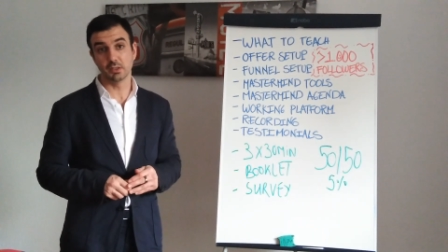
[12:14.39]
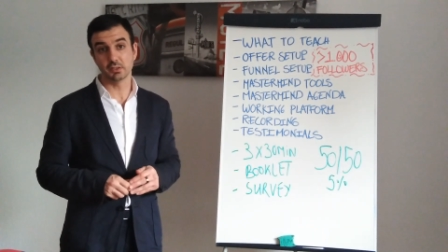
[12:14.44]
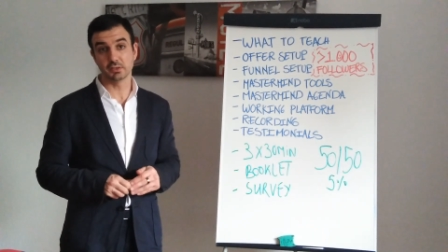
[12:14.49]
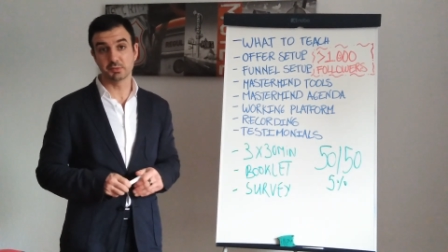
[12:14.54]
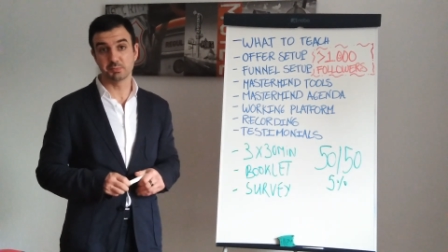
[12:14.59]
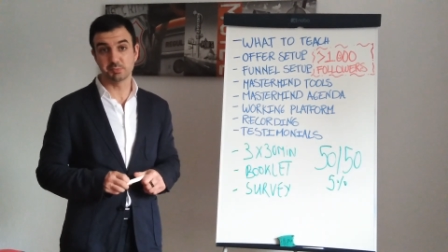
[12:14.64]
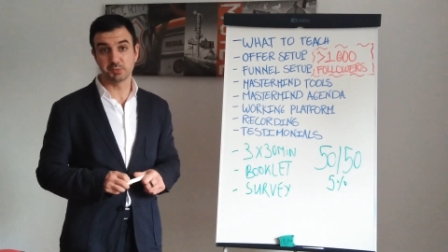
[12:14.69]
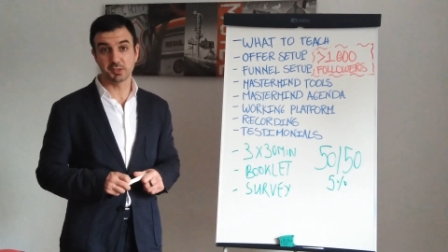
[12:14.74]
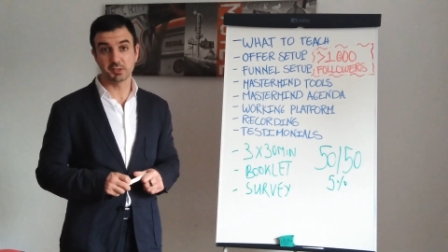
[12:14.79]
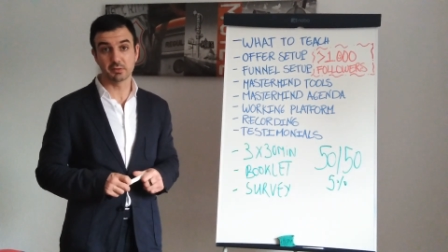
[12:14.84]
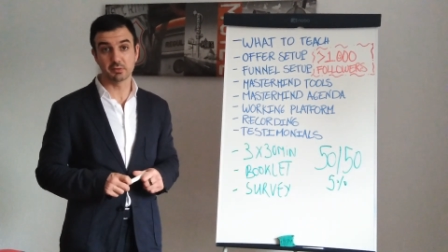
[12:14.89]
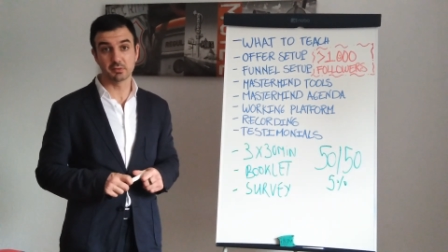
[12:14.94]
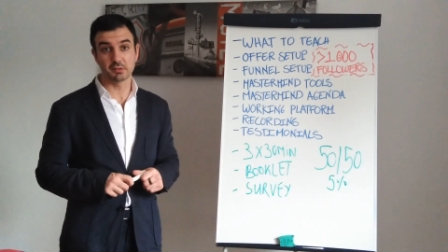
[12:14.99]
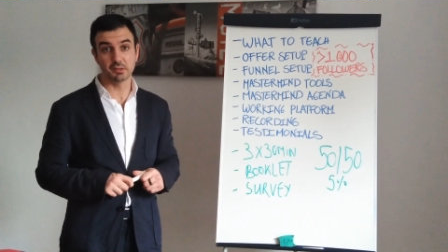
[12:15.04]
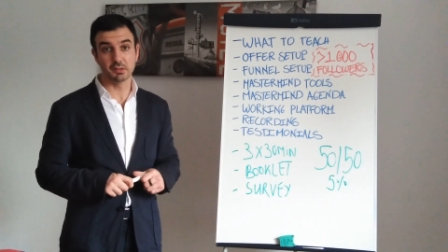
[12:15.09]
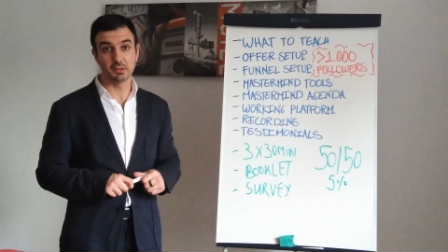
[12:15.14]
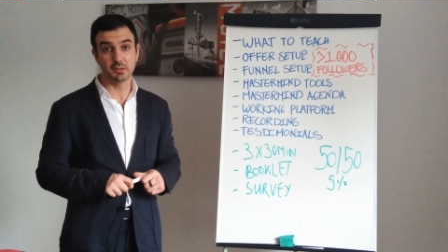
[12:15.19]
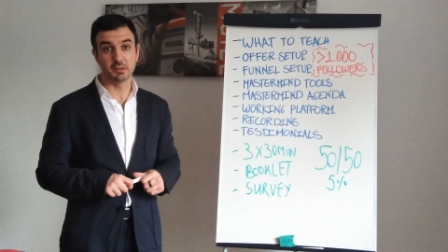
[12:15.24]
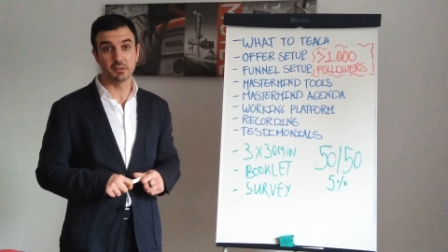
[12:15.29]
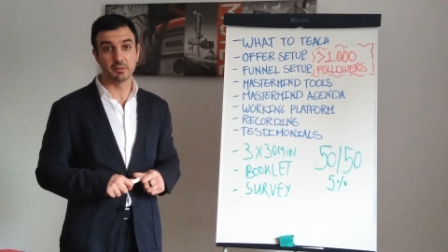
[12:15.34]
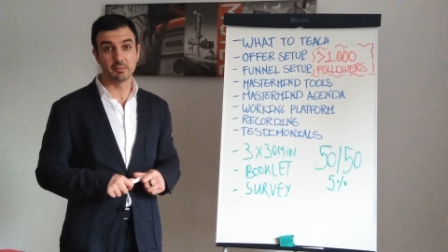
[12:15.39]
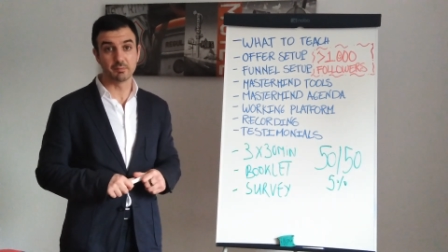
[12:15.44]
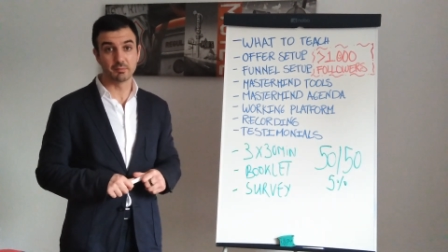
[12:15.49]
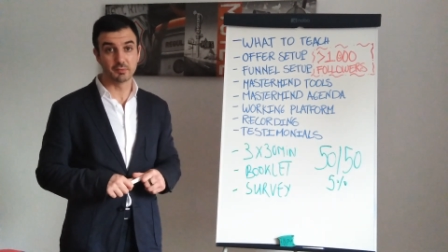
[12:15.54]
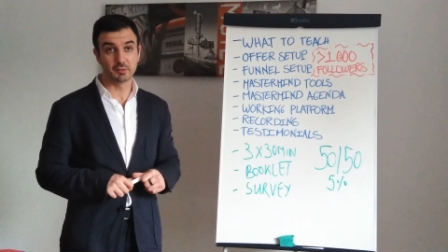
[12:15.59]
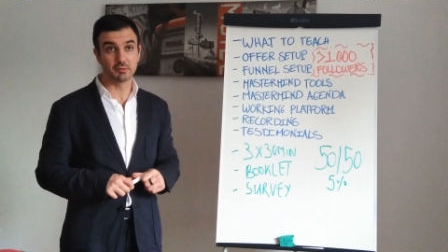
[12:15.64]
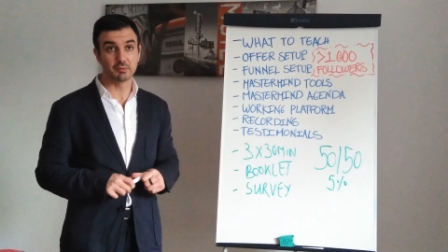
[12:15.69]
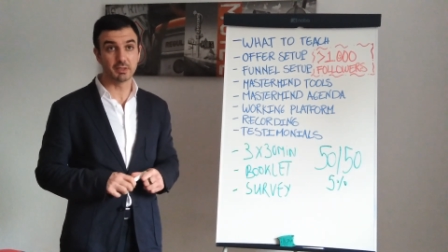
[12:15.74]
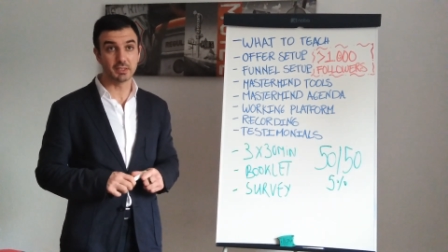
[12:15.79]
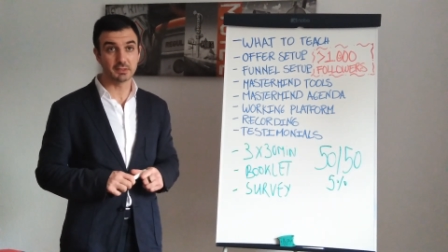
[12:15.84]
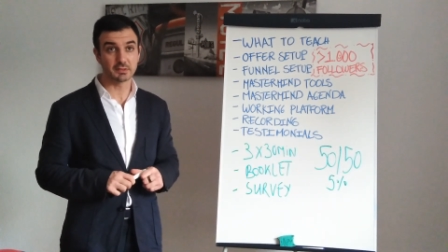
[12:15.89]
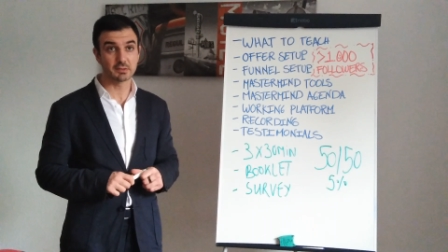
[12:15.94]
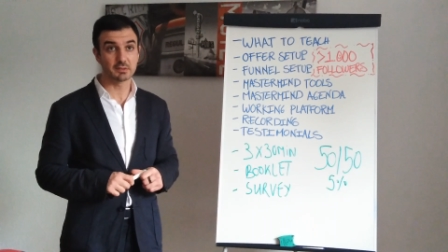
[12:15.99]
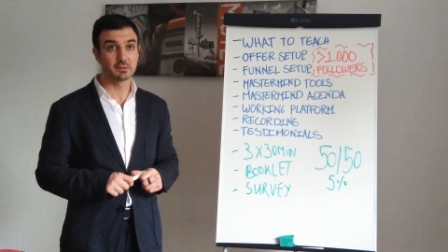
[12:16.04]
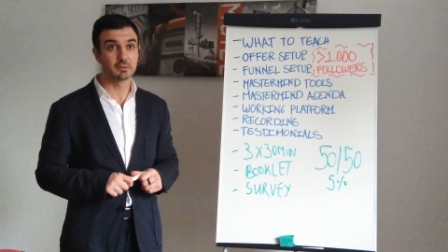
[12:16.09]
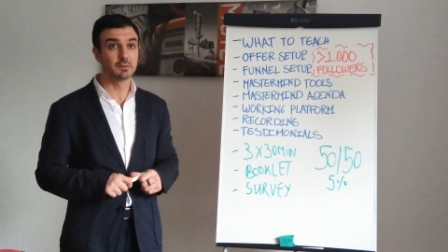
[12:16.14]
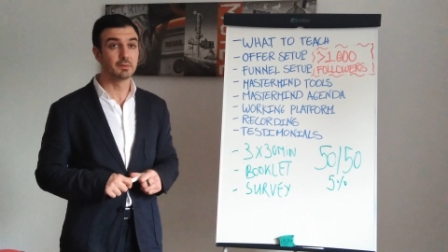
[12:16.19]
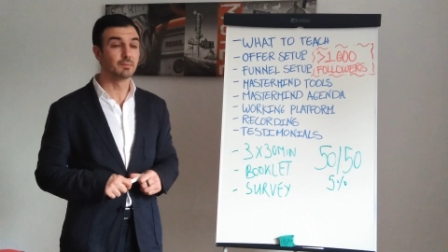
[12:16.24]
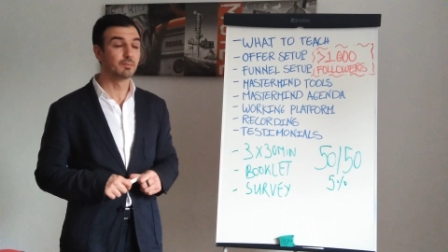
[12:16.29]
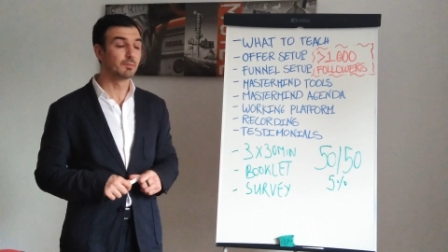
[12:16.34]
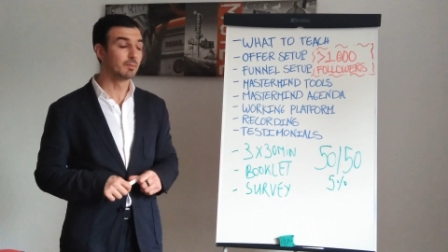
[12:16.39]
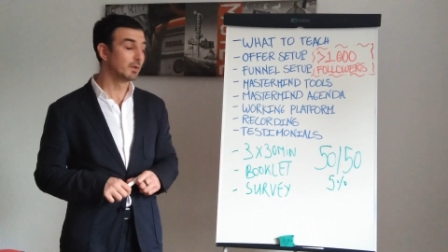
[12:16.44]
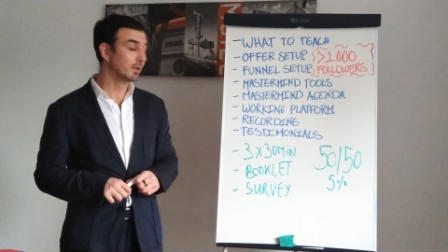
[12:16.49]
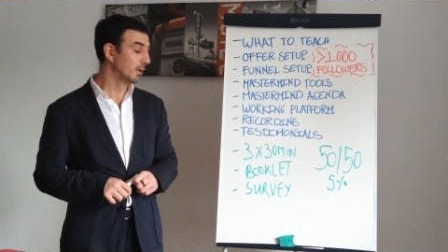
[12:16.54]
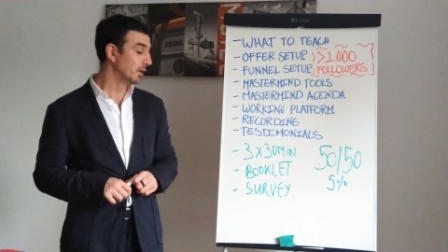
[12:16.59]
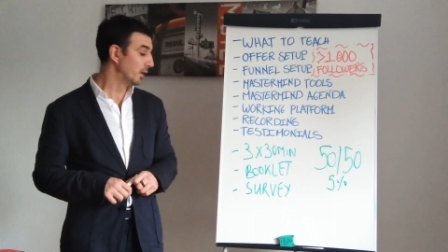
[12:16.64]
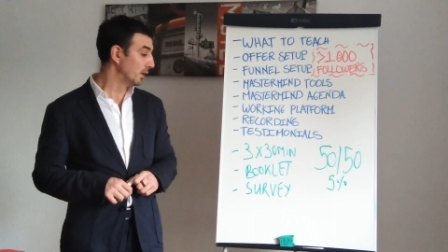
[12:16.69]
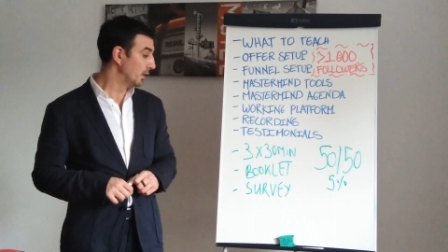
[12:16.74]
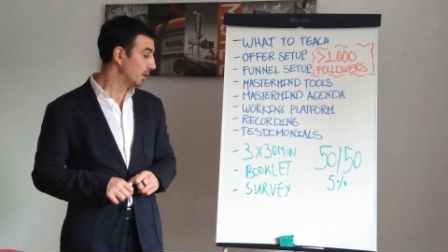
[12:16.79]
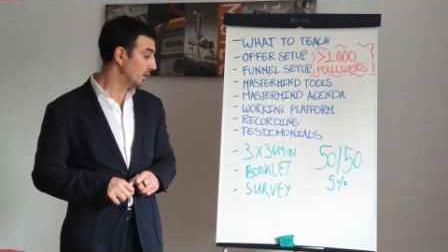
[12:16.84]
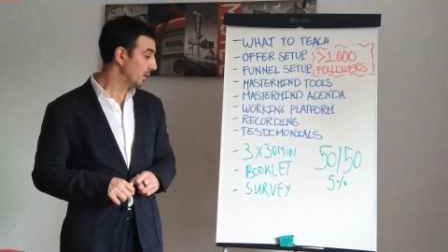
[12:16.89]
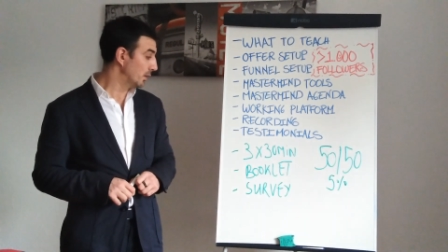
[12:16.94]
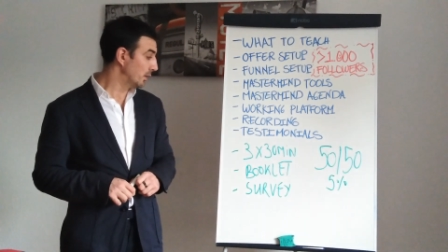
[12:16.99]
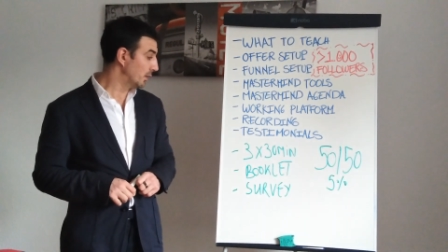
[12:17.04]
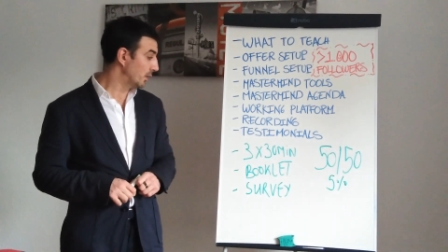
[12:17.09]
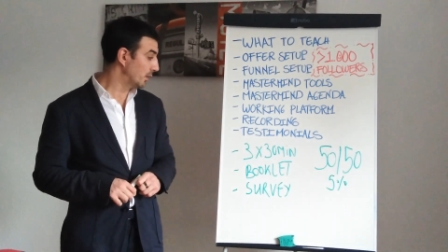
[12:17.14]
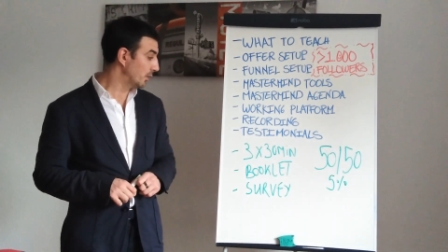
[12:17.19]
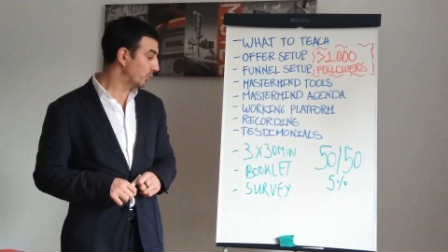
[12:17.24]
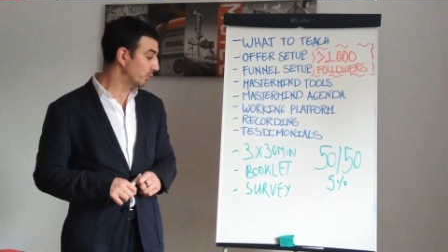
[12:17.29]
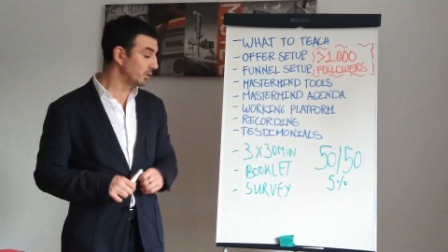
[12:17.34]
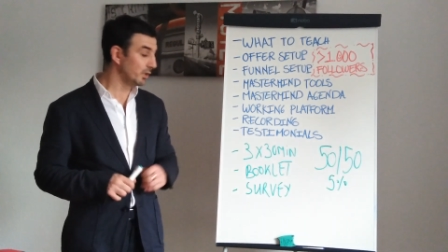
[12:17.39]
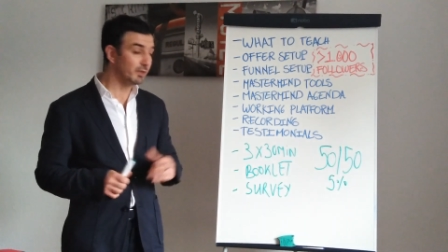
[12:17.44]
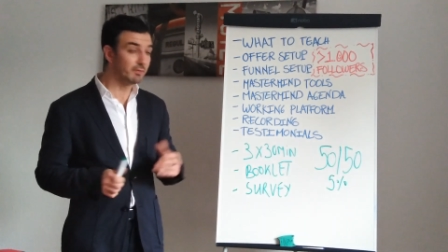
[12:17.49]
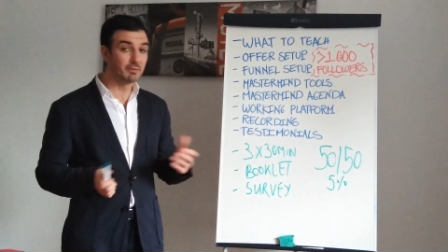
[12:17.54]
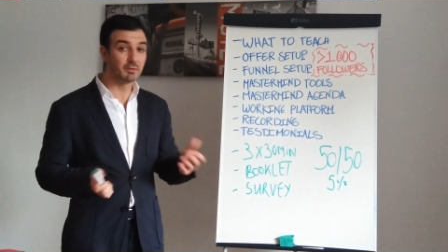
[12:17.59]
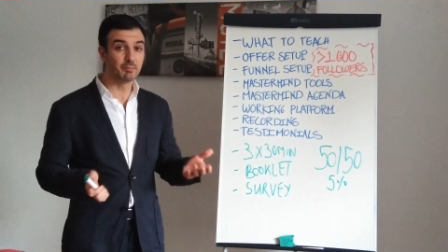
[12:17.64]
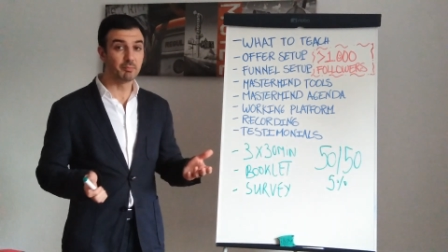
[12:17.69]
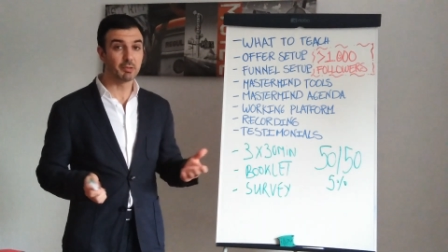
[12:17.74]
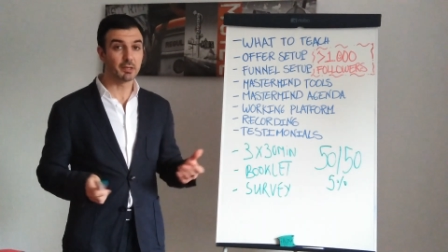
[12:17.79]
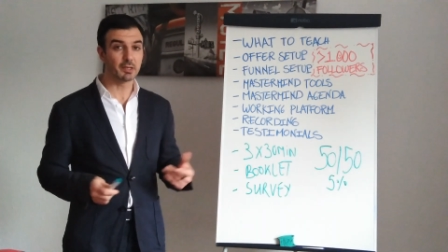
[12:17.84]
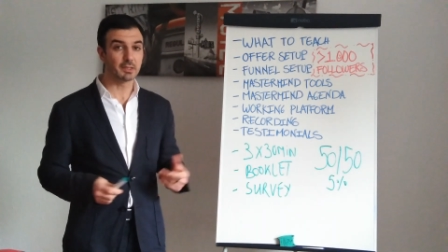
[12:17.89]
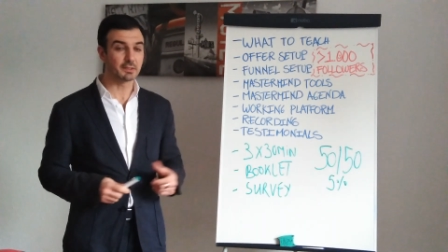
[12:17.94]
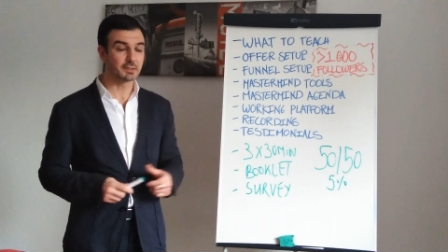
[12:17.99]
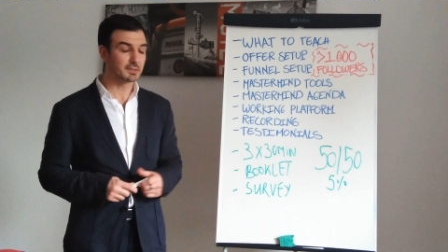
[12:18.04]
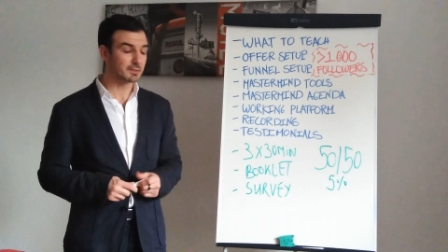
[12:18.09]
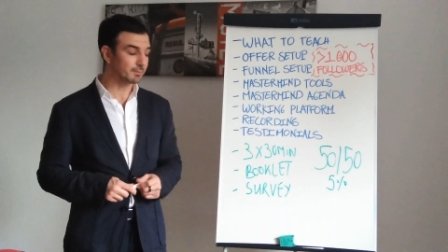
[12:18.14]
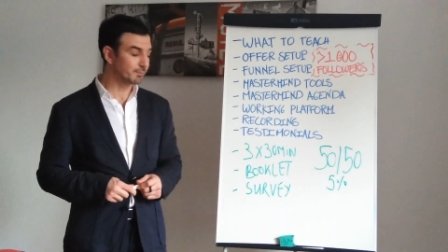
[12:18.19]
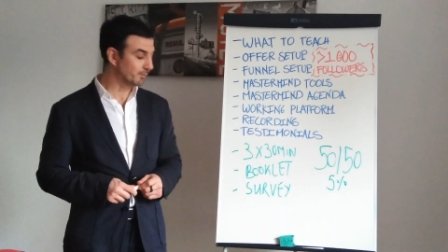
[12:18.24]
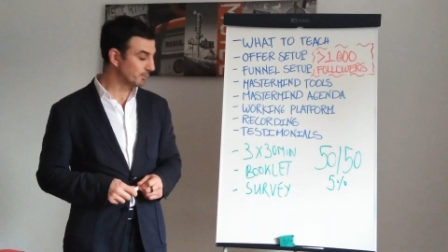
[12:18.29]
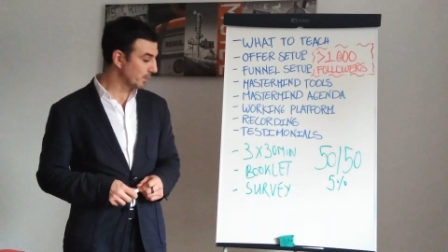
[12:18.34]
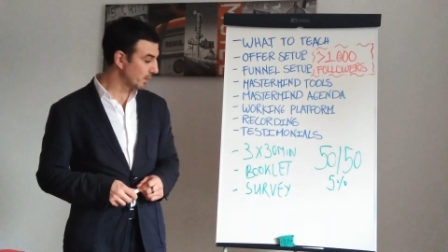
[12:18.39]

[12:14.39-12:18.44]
split the rest on even parts.